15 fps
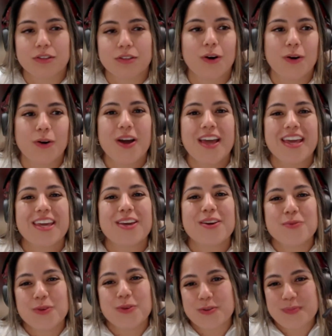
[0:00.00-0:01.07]
So
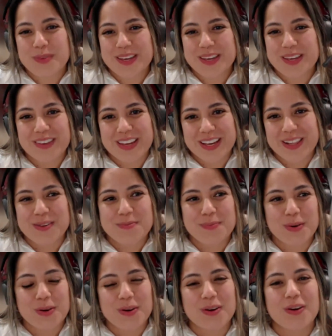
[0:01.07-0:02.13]
it will be
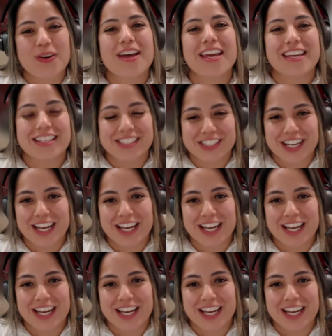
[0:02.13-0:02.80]
available in